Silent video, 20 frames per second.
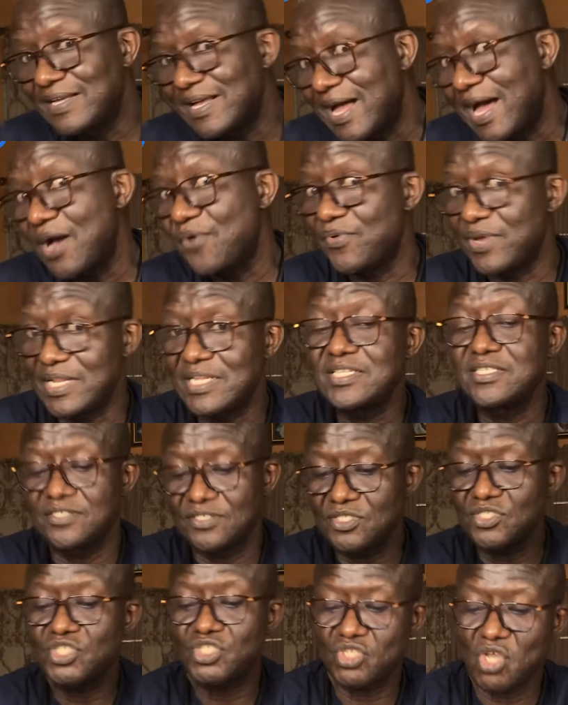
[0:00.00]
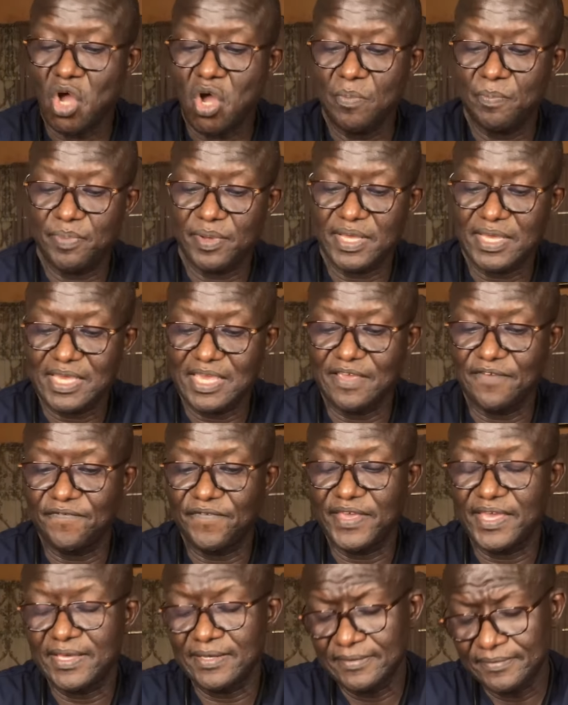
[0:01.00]
I will stop
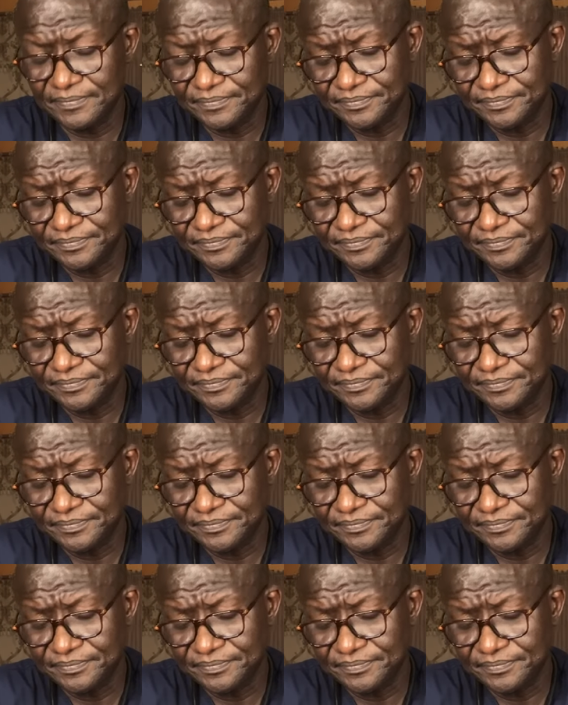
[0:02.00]
giving